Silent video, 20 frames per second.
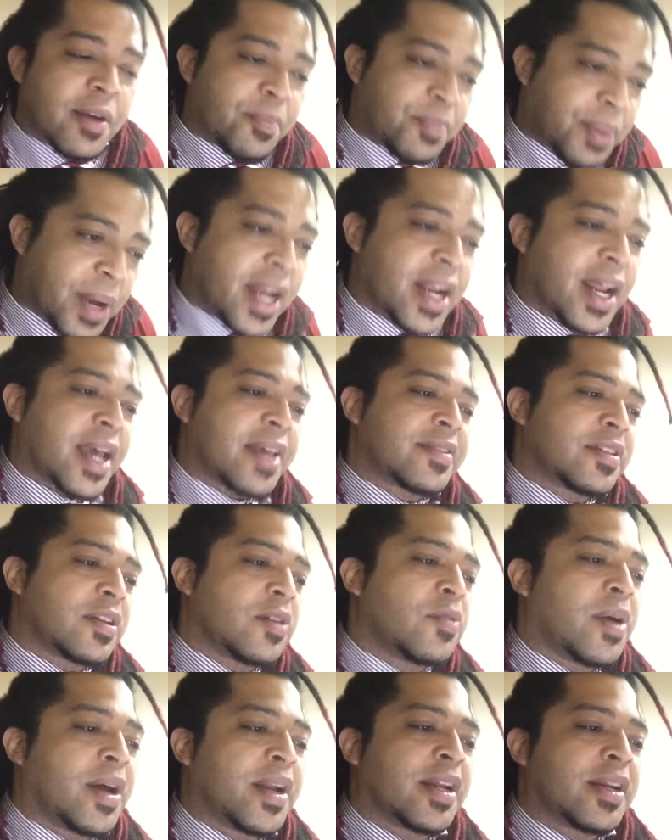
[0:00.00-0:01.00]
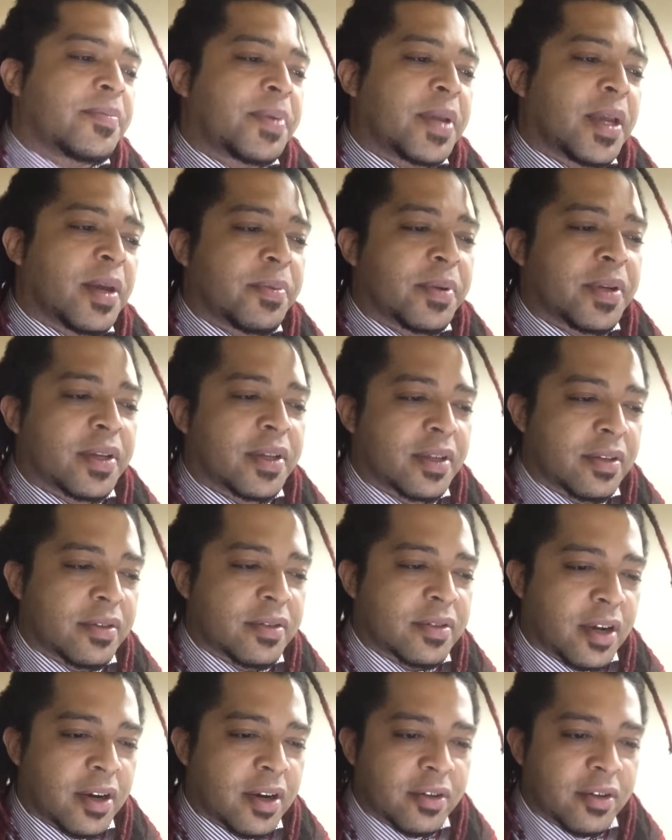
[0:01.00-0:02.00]
But I still wanted to be able to
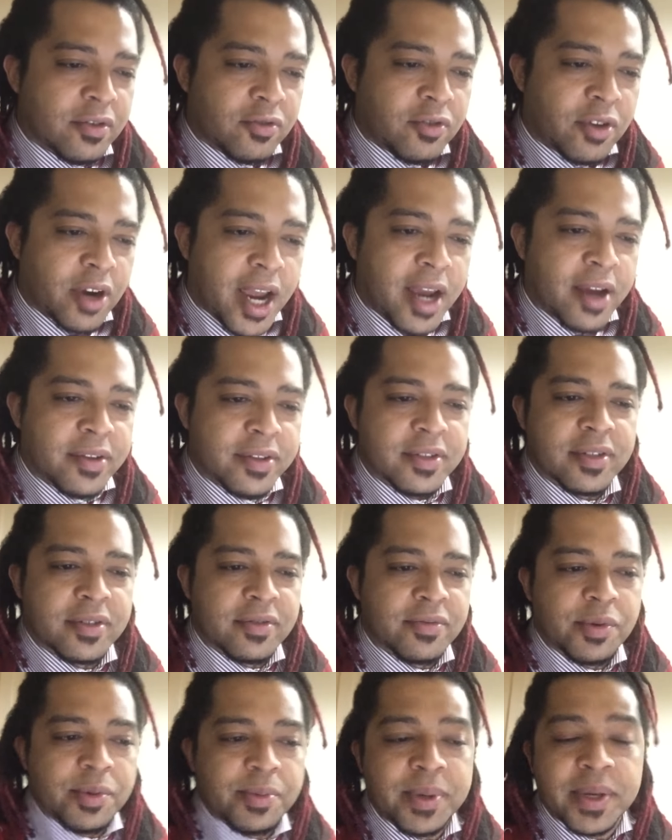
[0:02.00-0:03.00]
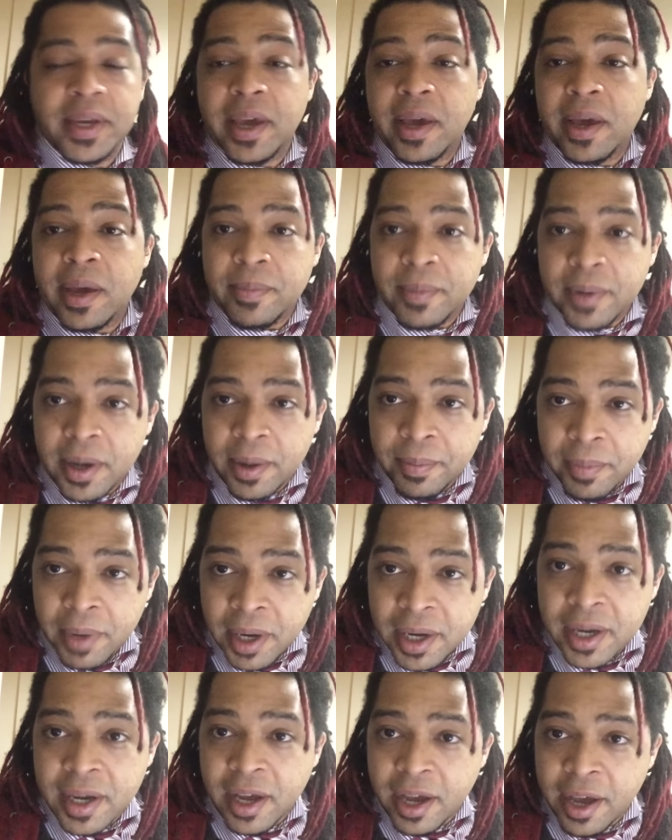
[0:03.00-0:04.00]
try out this RWBY game
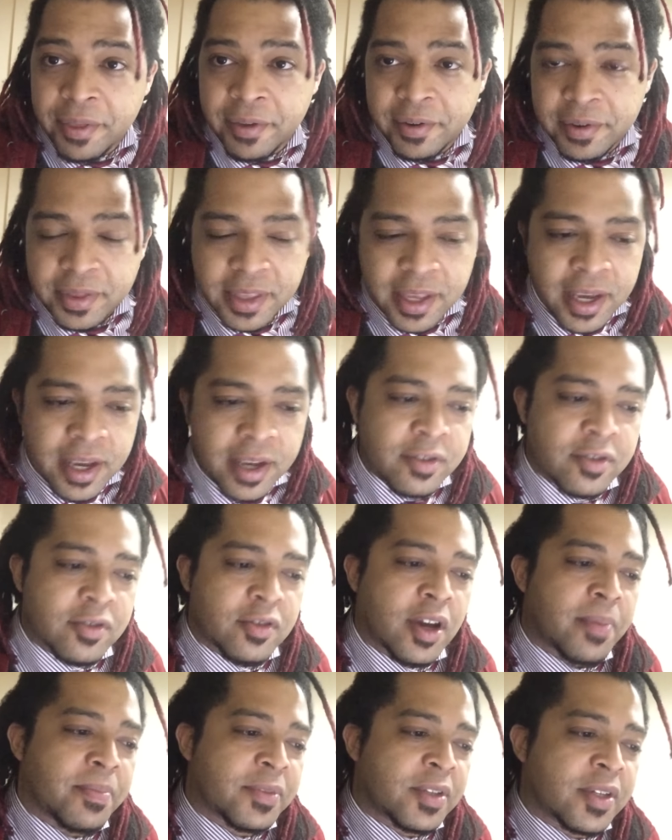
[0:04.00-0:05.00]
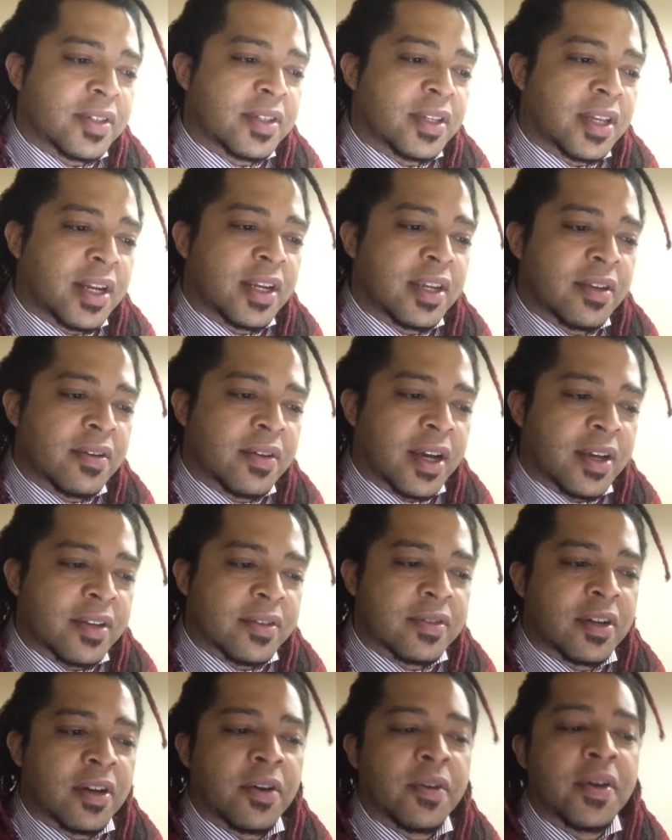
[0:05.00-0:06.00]
among other things, so I'm just letting you
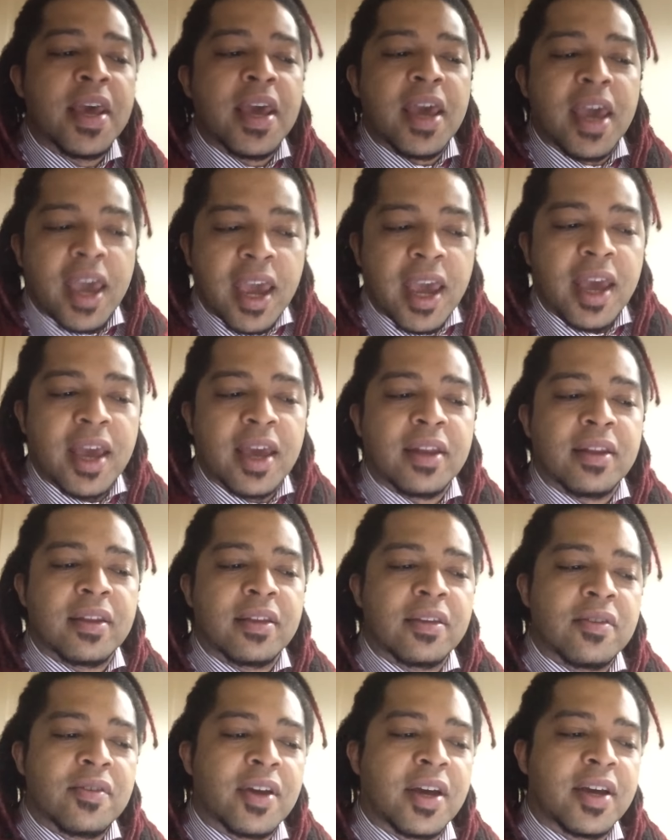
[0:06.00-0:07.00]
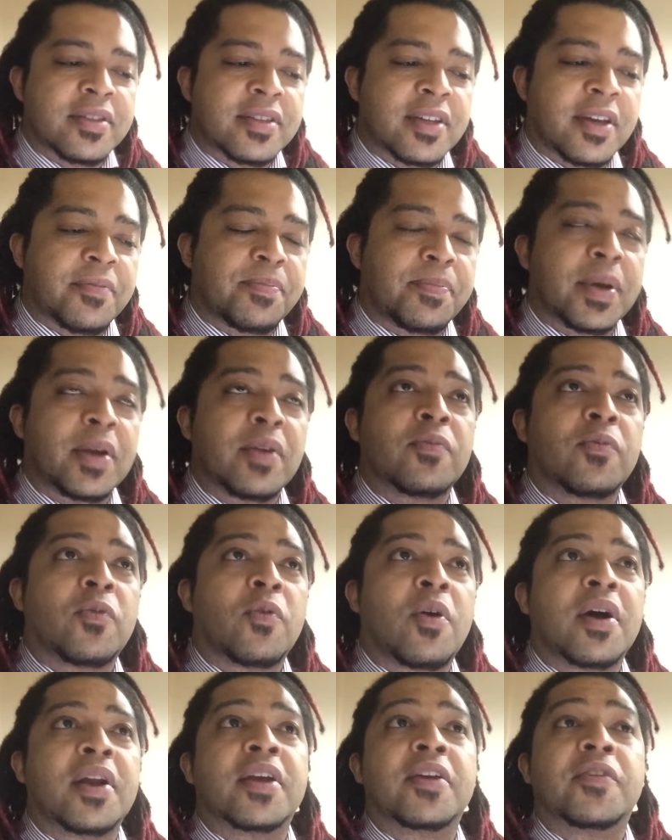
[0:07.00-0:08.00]
guys know. And you guys have been
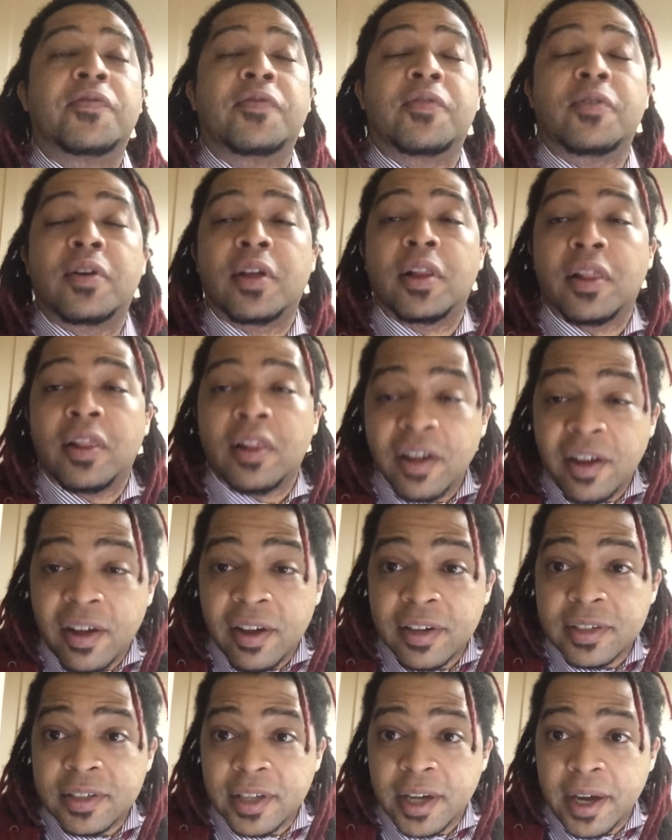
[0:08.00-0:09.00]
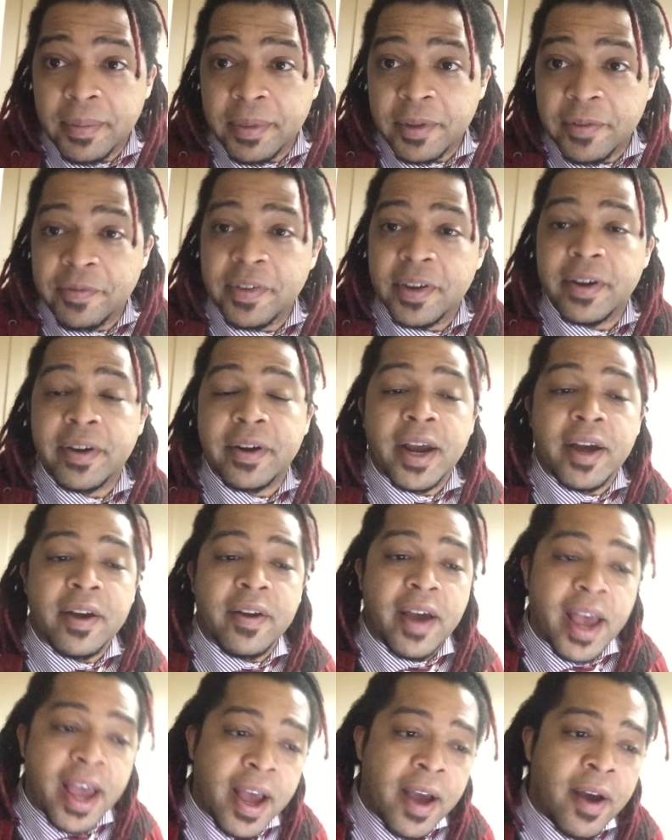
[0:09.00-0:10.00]
wanting for a long time to figure out
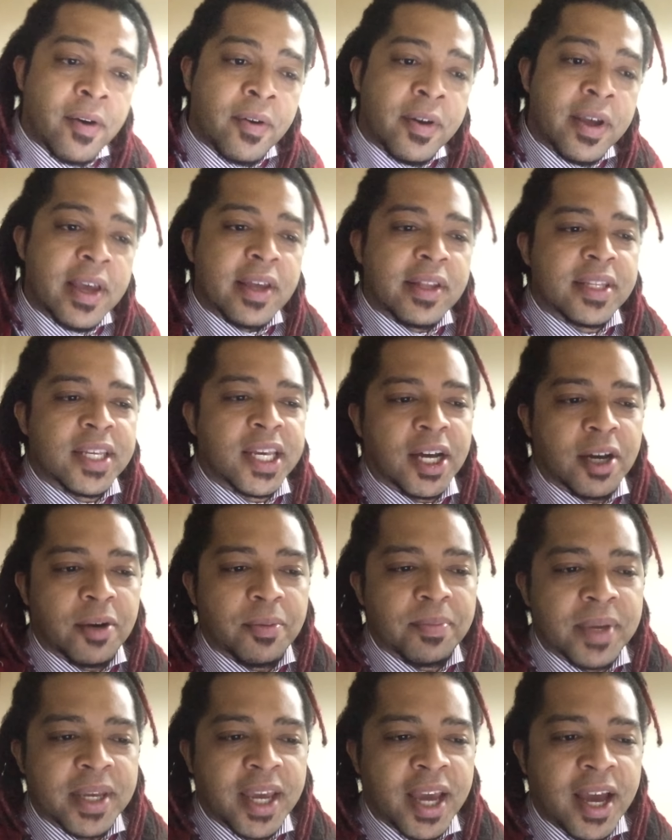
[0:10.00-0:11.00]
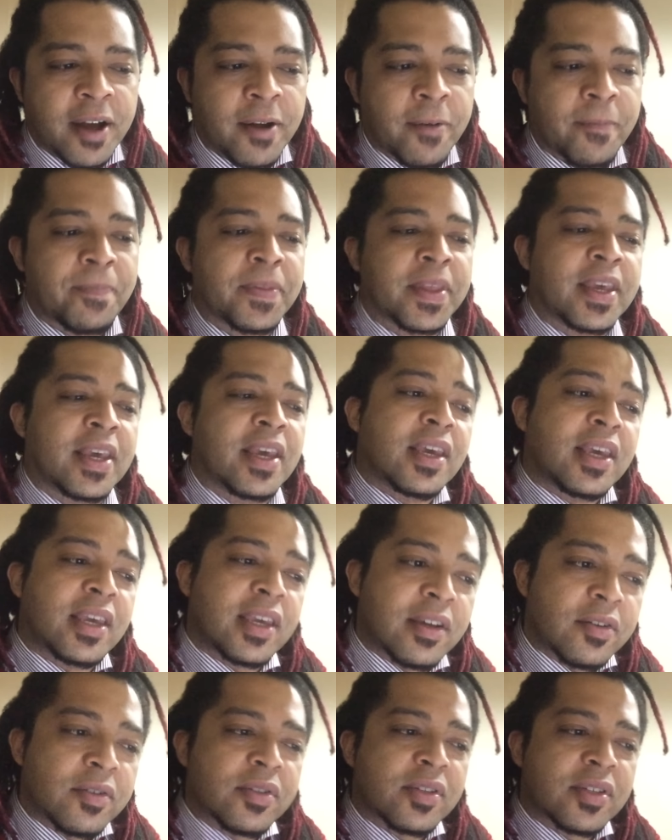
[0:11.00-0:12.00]
how to help me out.
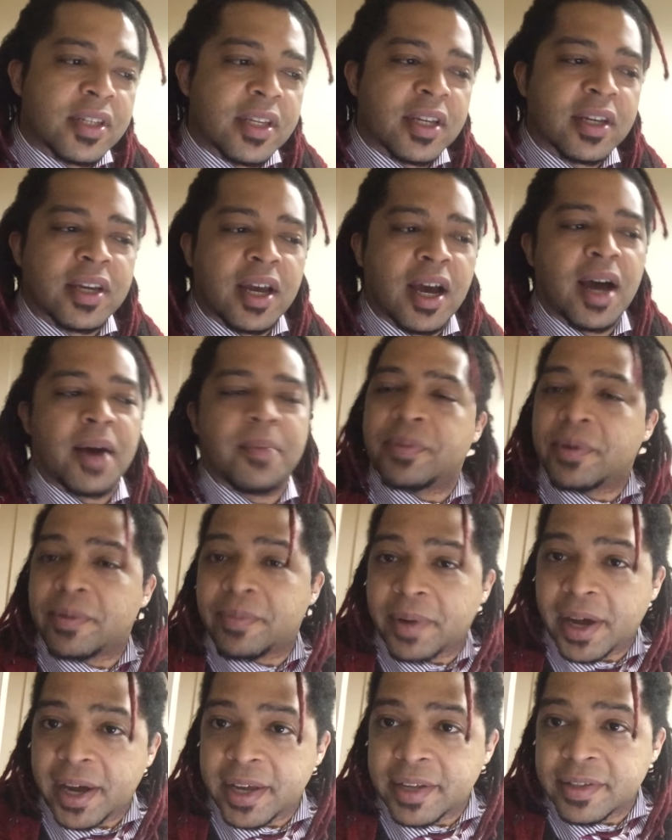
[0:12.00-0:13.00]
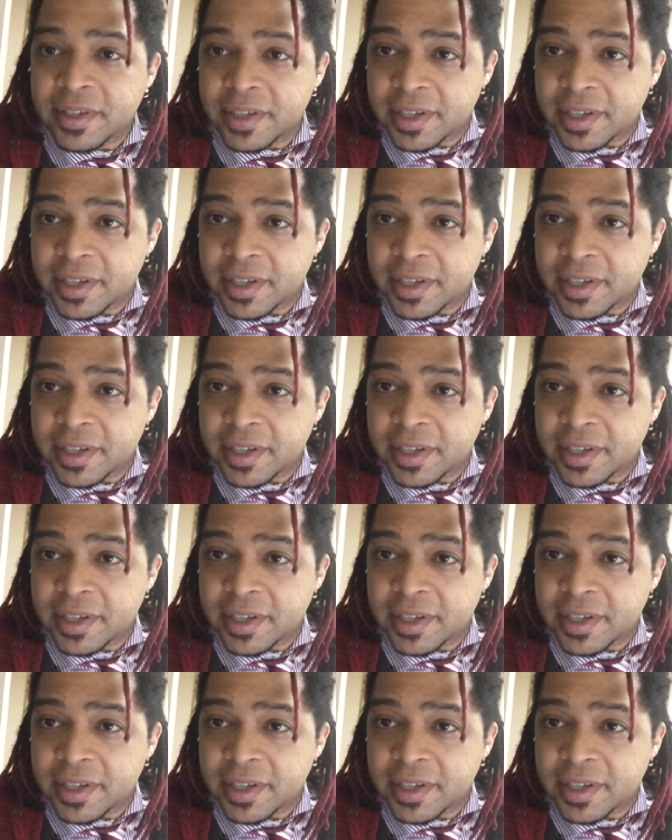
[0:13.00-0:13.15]
Here's the compromise.